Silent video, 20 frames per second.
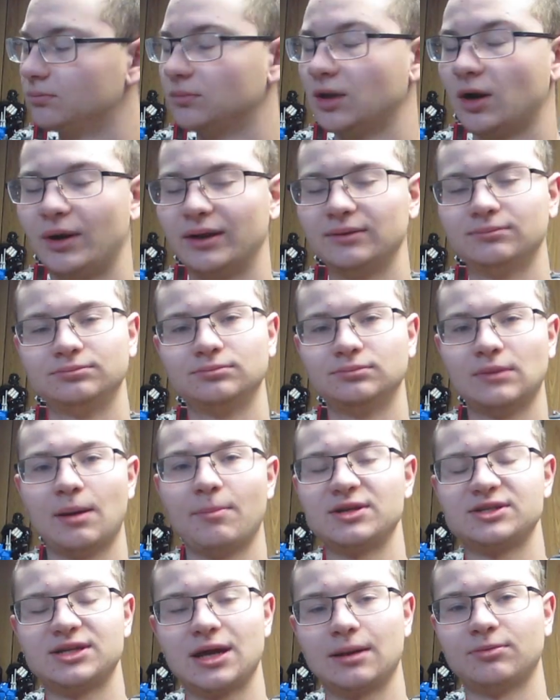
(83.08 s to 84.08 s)
You know what?
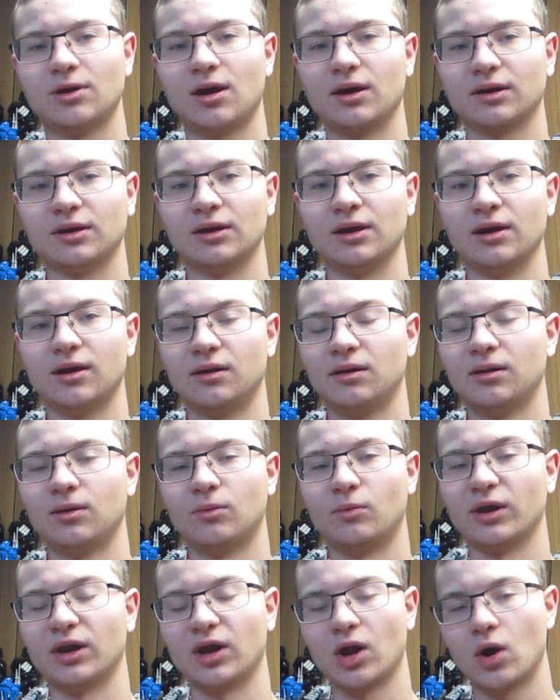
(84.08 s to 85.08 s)
I'm going to stop talking here.
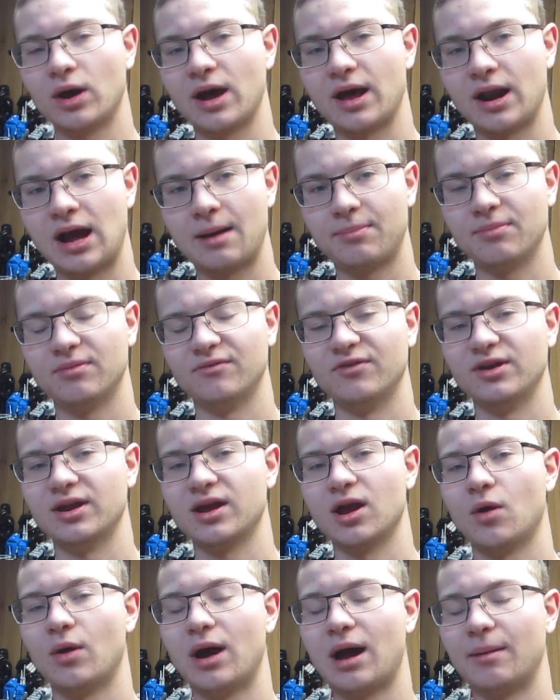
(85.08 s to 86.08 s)
We're going to go ahead and hop in the
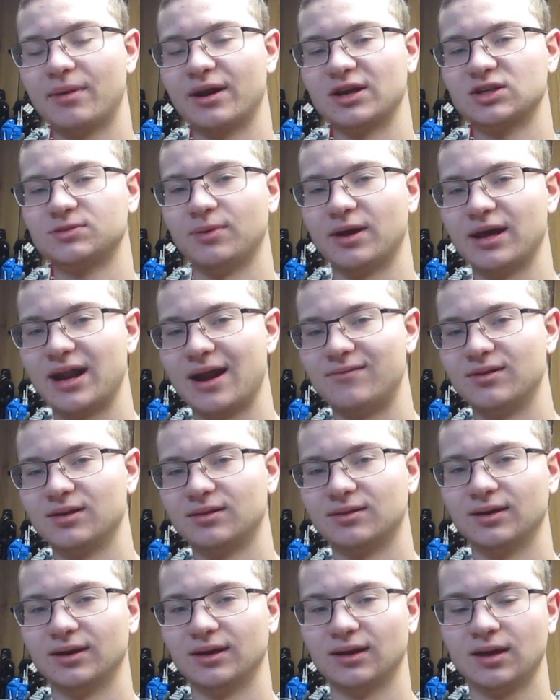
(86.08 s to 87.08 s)
video. I'm going to explain
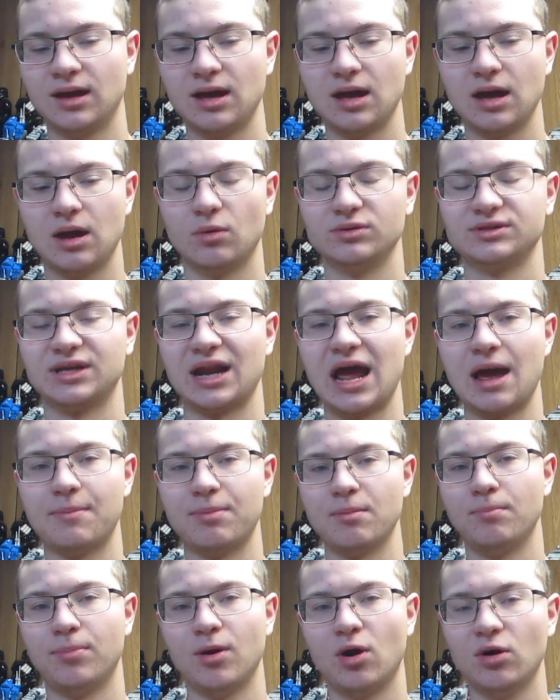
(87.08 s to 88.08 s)
everything, what's going to
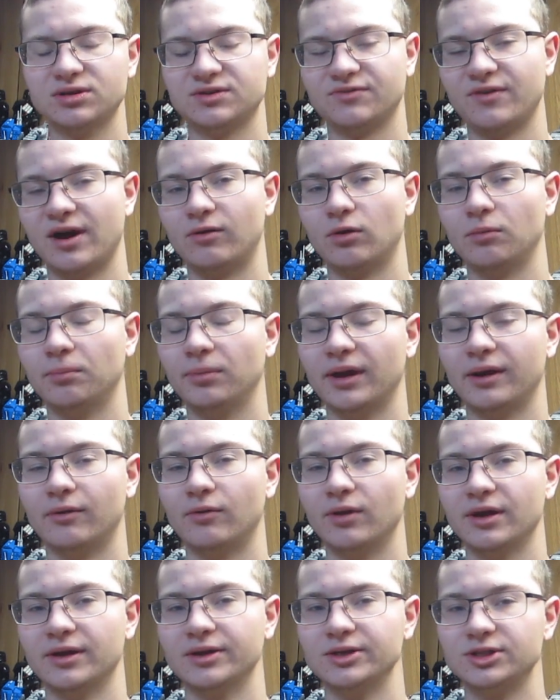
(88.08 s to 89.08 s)
happen post Vibroblade
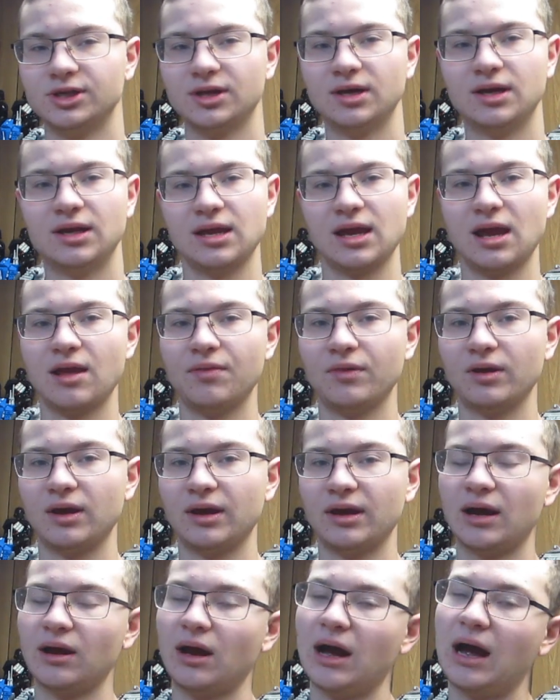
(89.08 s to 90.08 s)
Ridge in the
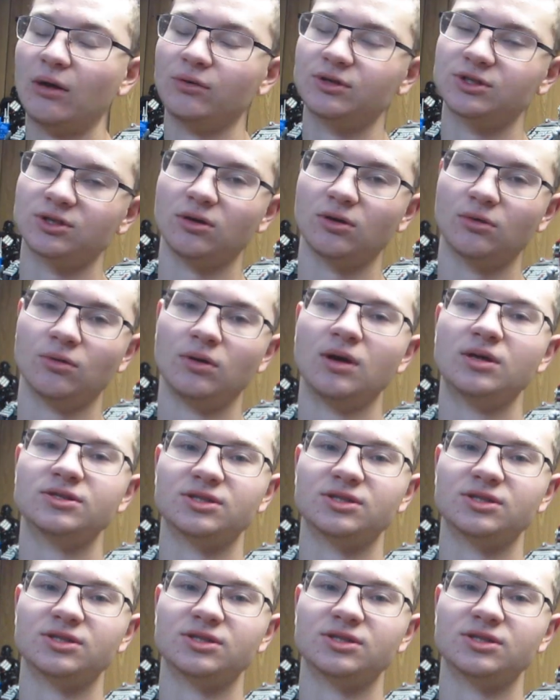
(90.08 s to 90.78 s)
outro.